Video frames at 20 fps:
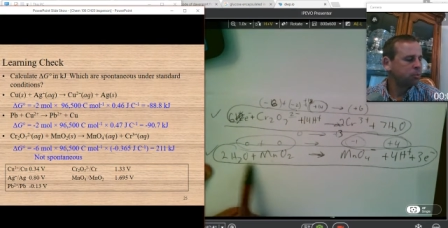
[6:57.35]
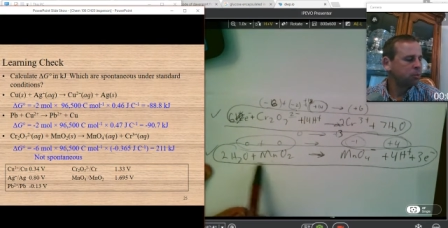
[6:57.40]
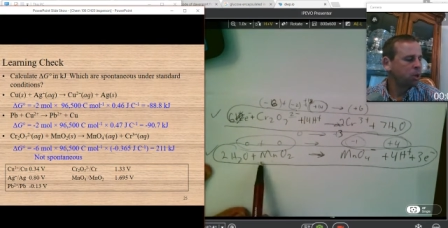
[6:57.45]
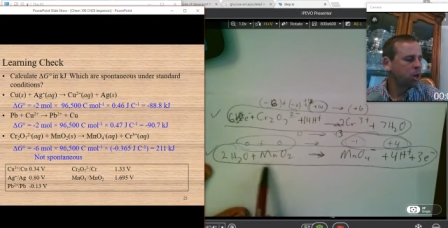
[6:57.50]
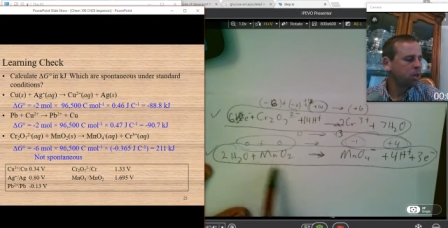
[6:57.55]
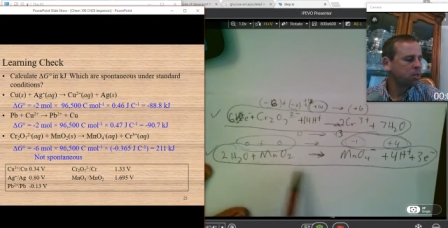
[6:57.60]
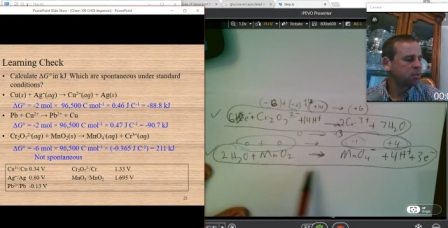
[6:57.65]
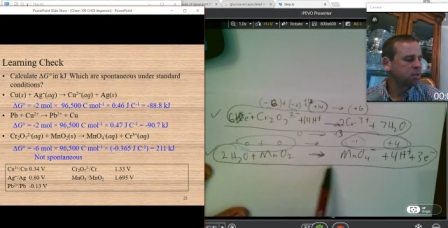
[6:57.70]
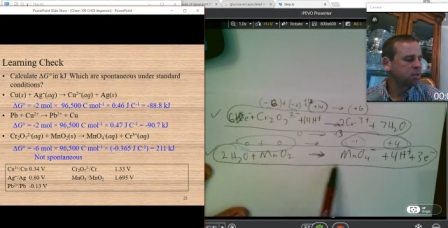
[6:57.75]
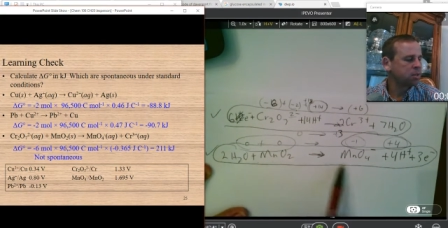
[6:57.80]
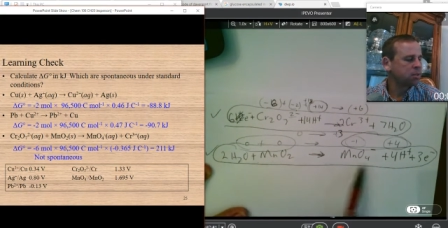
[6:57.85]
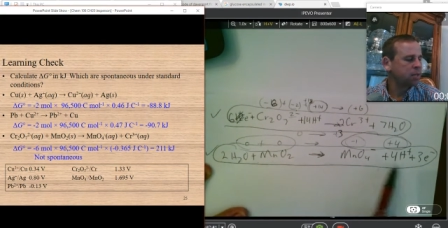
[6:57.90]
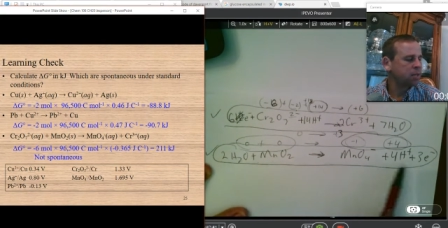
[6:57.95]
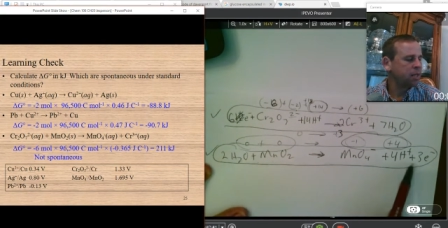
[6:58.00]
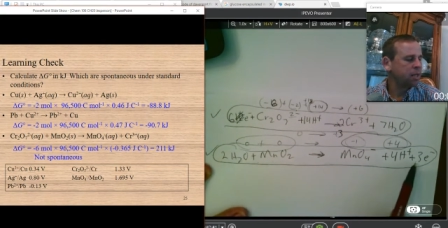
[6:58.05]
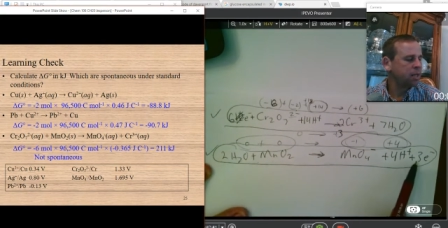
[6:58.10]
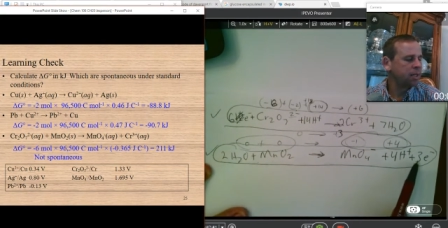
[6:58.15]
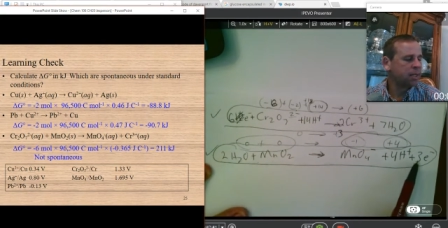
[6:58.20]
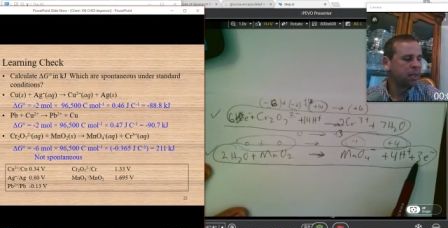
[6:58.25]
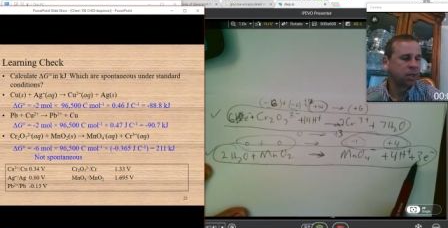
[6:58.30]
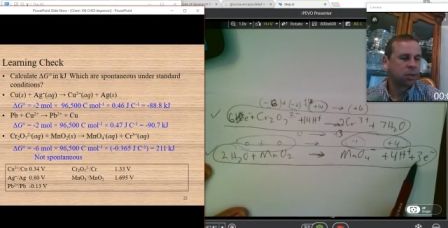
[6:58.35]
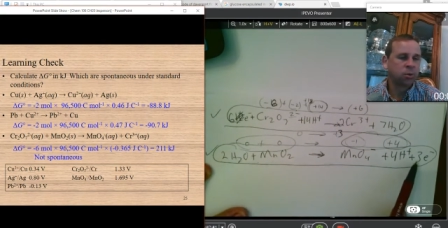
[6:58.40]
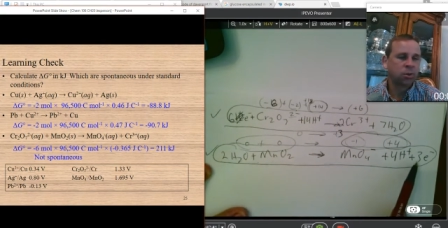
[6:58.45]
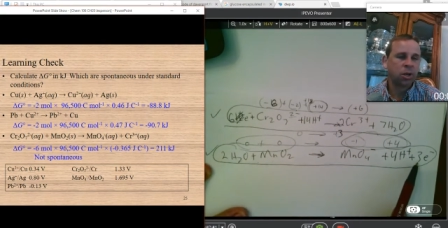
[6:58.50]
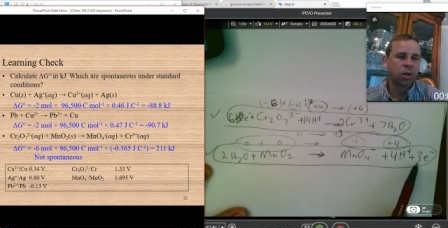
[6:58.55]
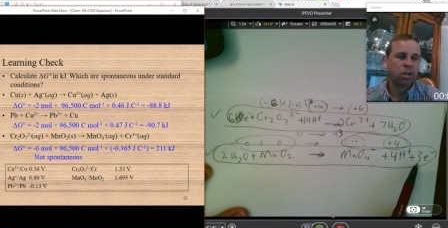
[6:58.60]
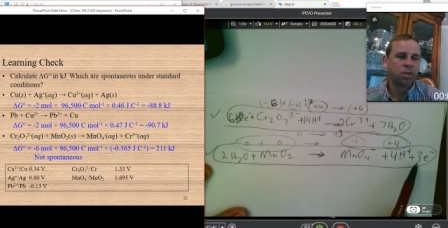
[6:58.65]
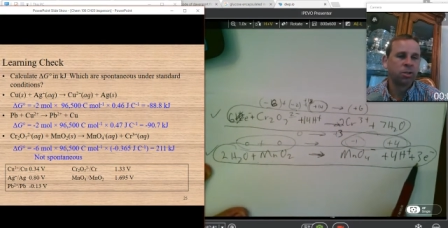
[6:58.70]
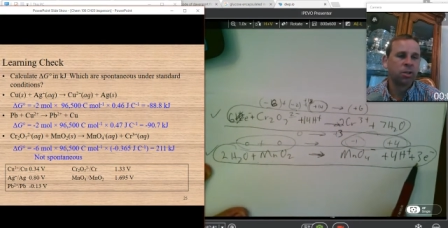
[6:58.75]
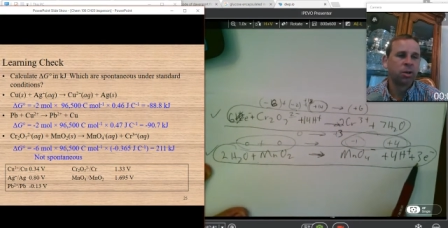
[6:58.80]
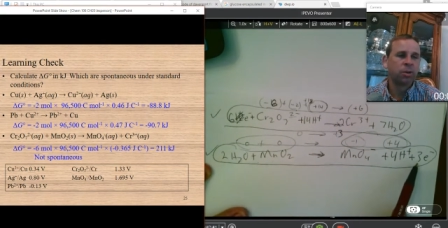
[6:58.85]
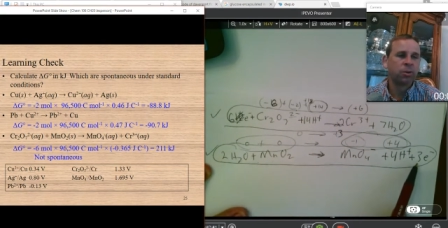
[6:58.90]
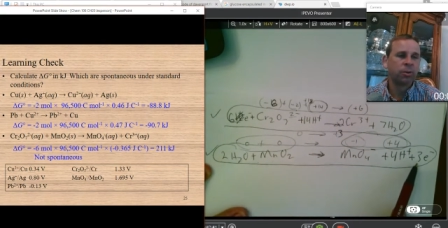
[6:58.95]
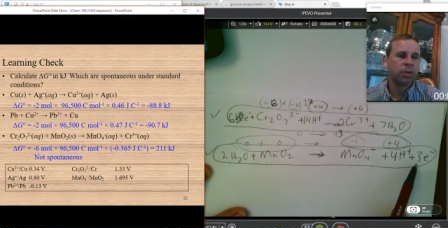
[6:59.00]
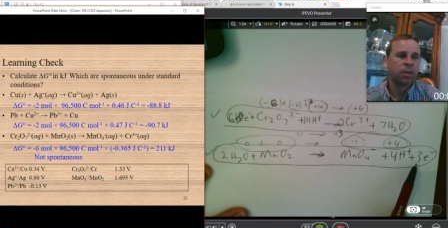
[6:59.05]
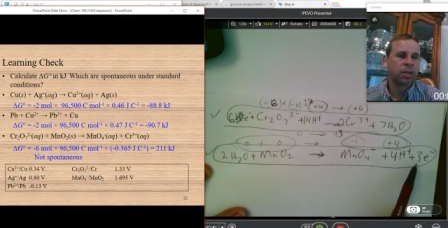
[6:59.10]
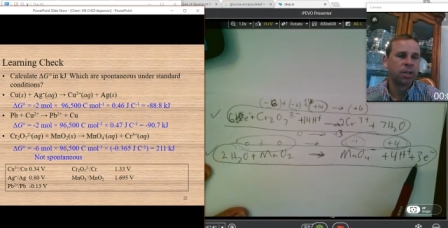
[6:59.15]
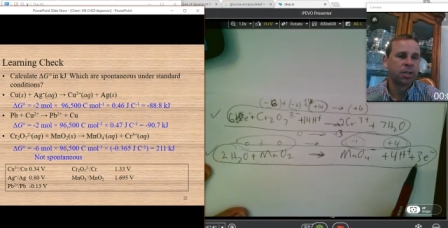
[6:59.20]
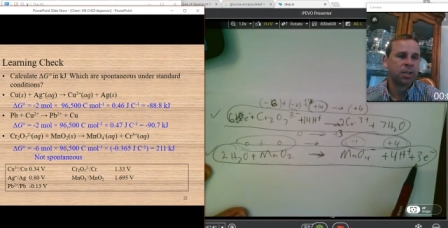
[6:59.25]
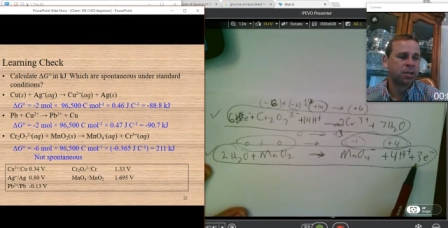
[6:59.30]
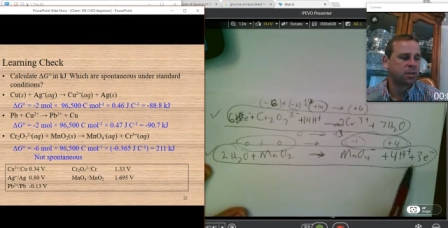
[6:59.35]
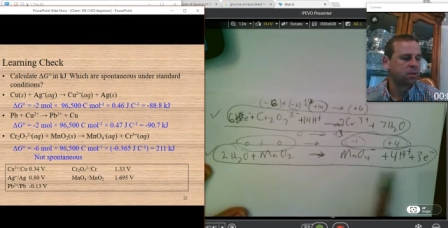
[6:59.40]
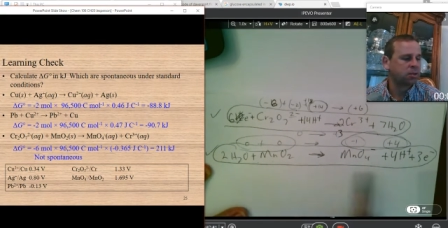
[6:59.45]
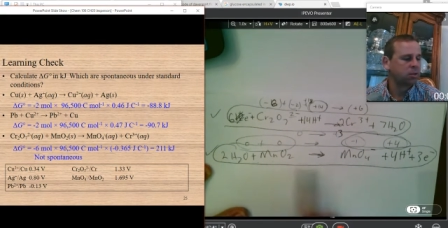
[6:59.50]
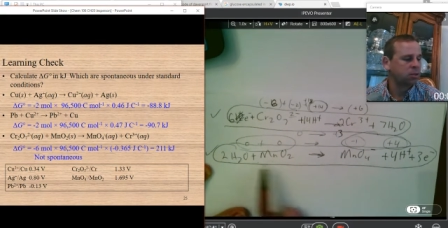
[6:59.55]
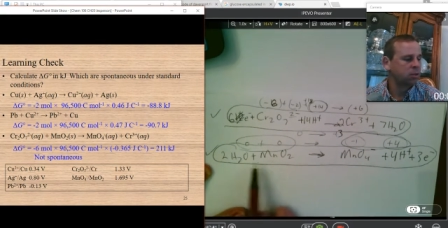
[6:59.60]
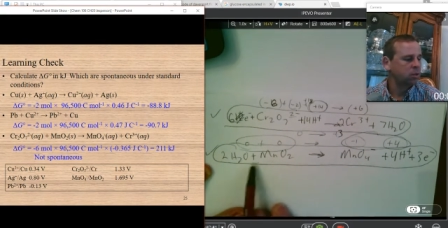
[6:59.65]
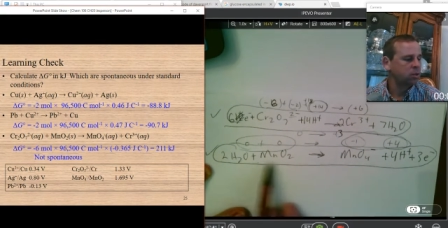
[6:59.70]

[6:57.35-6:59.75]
process and electrons are released.